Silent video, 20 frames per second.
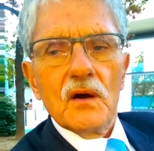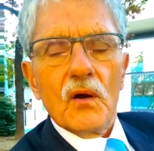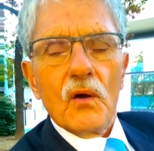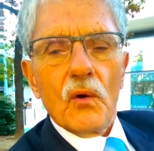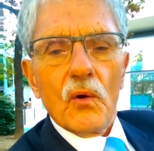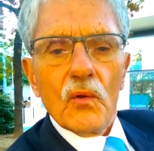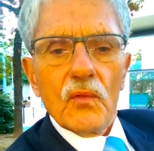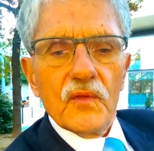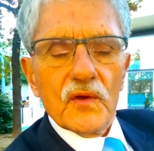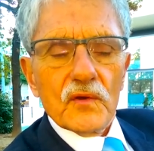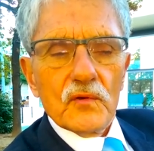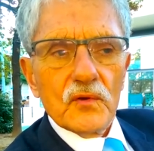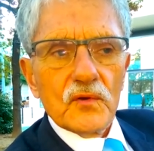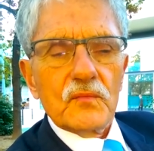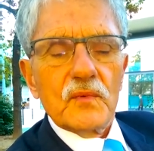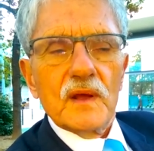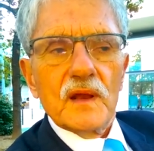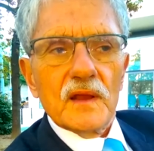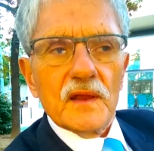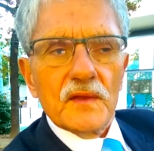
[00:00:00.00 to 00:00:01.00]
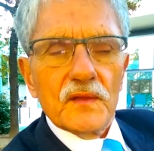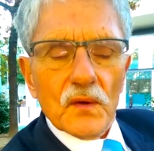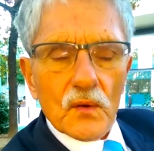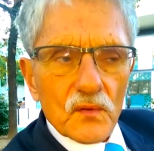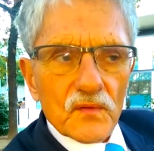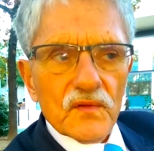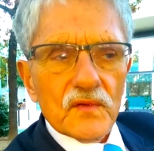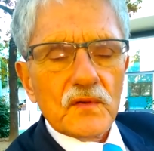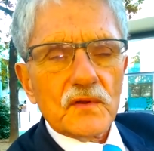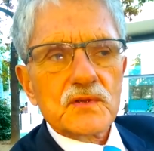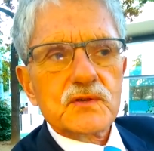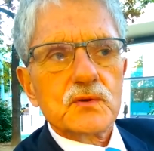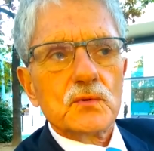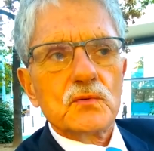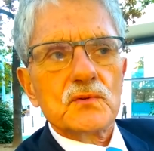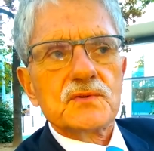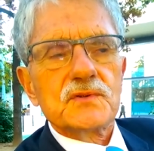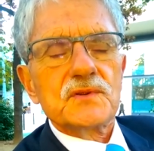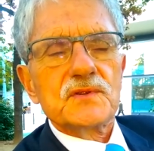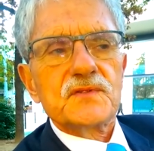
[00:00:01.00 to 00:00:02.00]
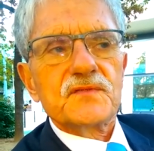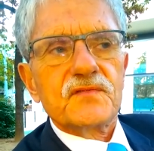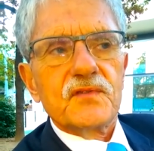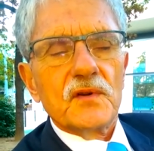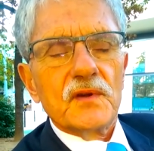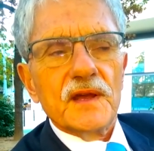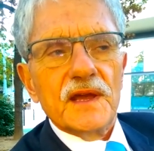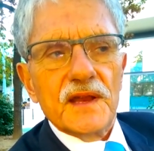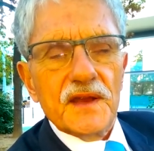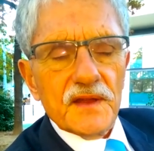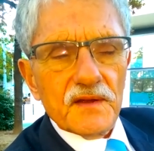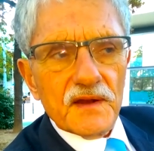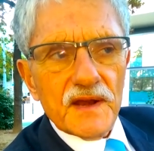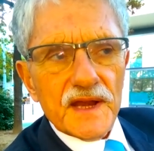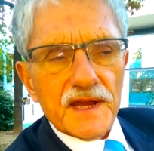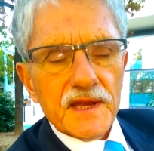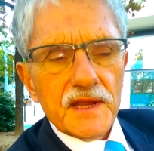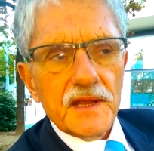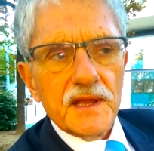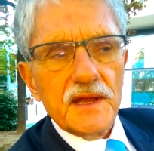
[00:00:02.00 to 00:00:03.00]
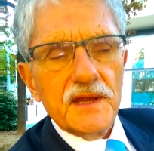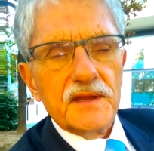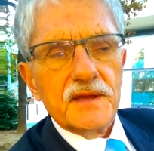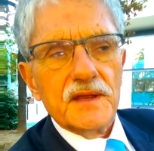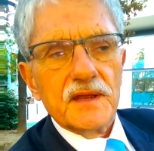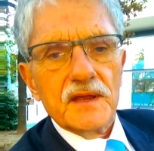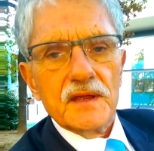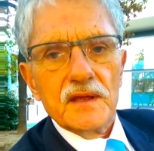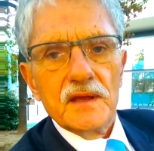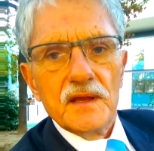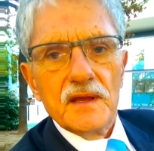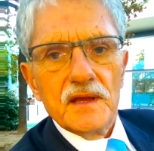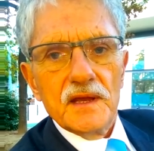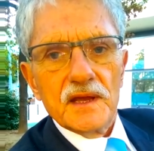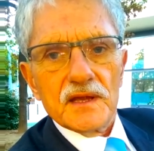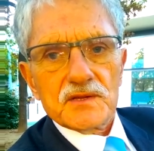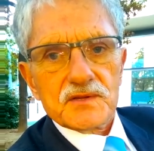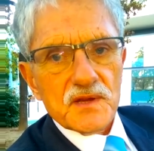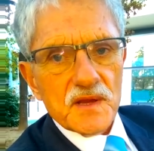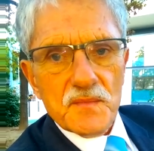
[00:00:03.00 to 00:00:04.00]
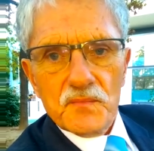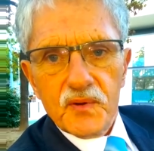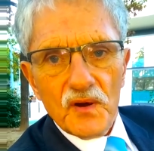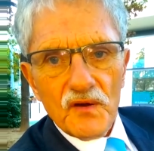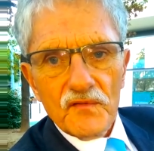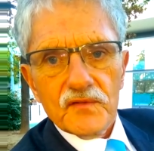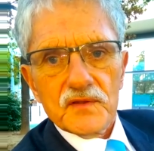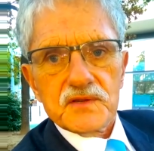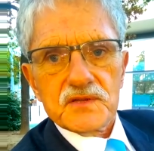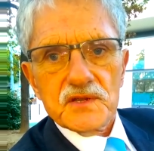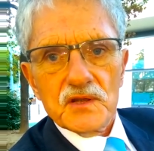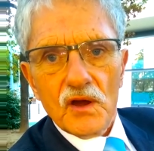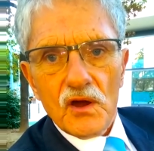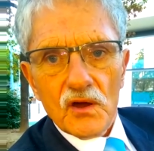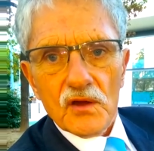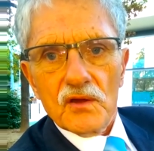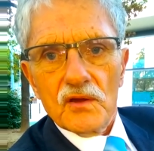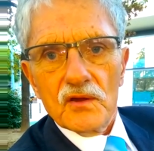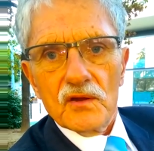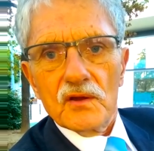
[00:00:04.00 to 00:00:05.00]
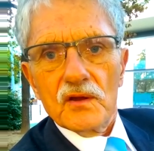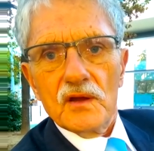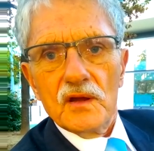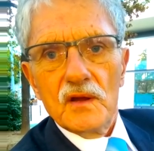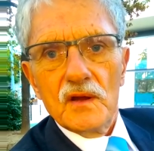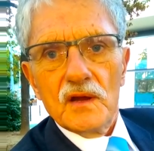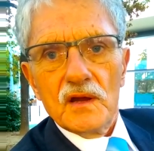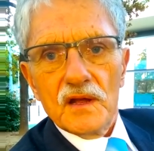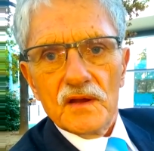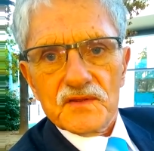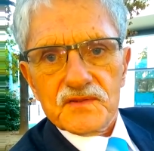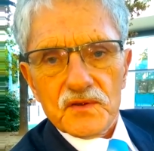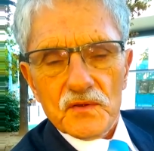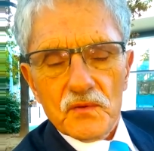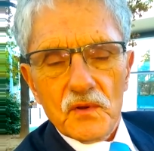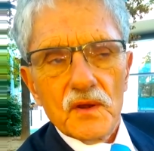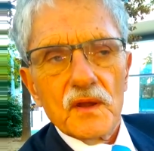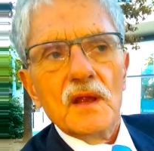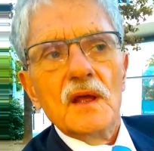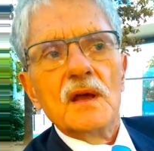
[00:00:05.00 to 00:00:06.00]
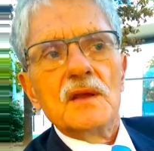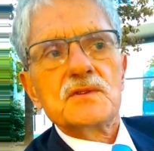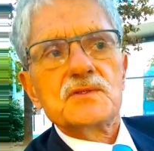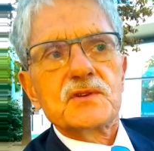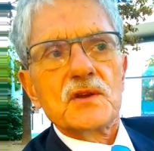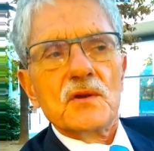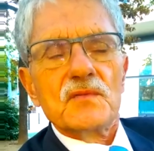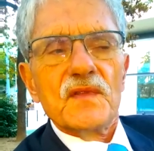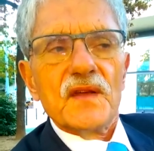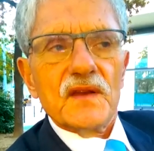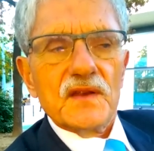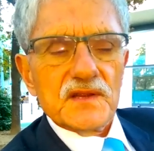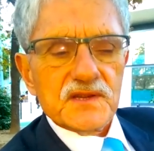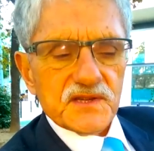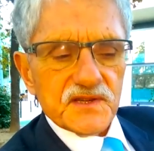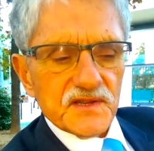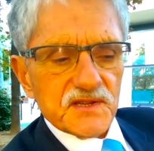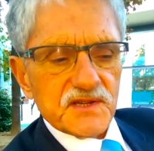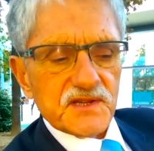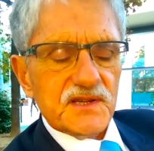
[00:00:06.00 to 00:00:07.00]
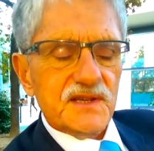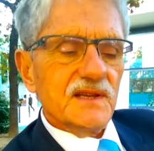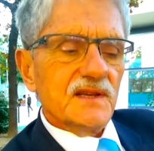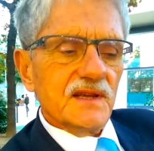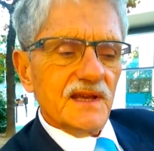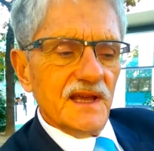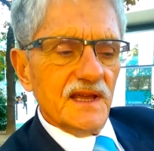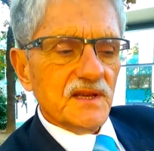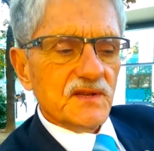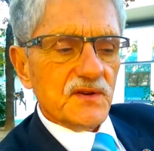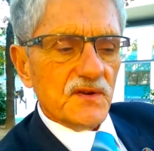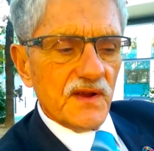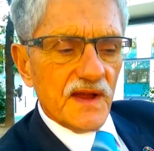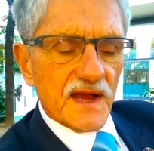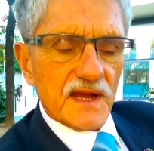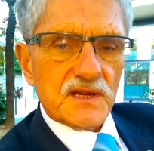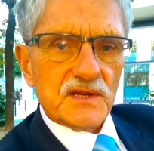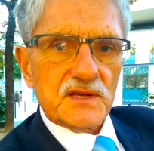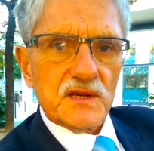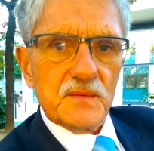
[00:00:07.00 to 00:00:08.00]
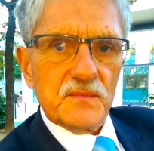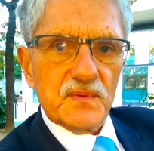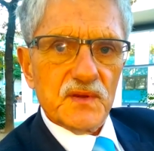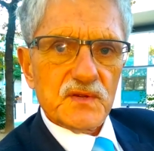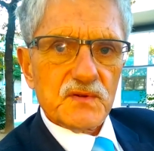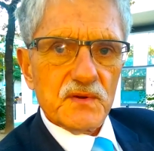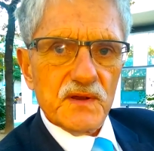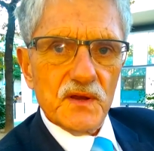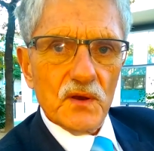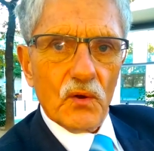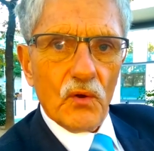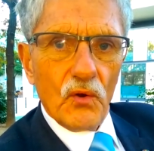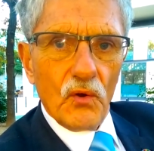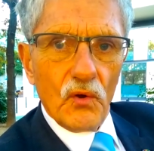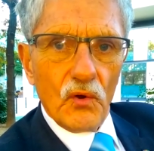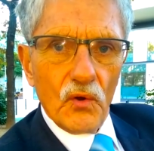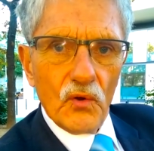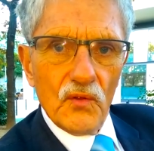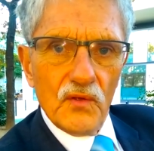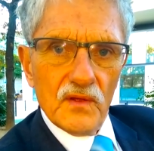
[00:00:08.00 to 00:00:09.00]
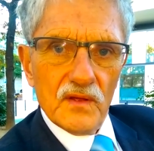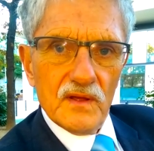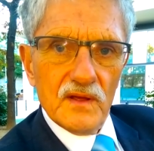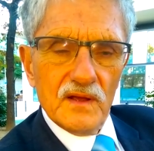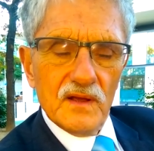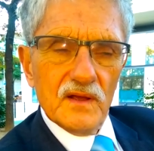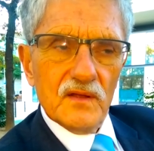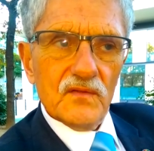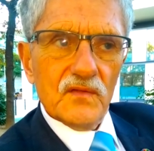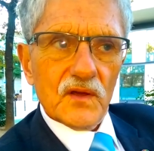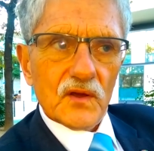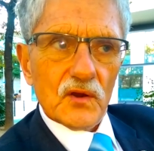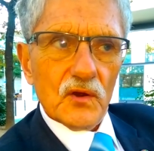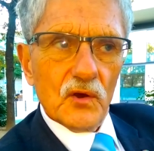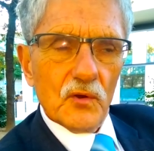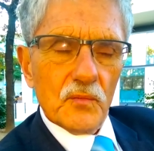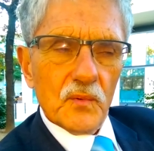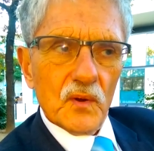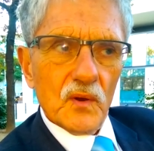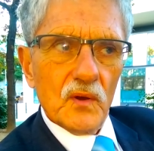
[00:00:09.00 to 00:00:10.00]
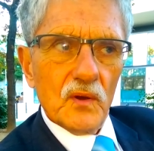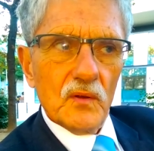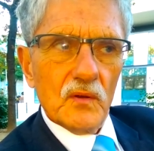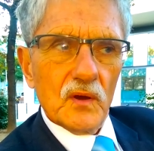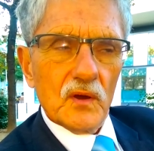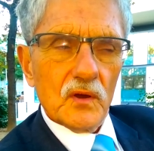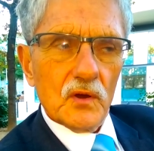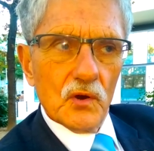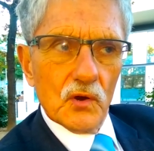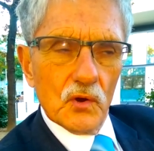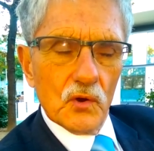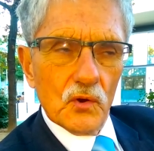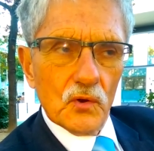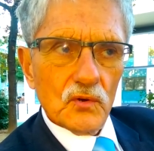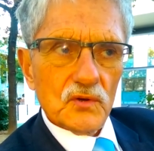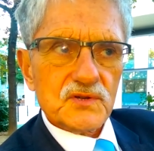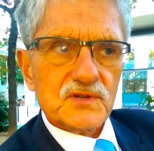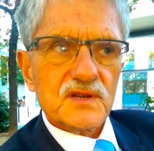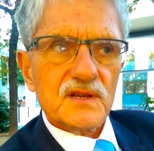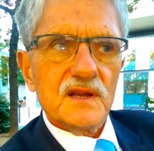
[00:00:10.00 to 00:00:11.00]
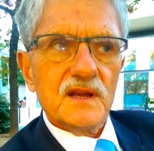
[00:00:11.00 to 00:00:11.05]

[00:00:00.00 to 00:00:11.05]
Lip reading: all the goodwill and all the resources for eradicating extreme poverty, hunger, and so on. So there is this interaction between all the global goals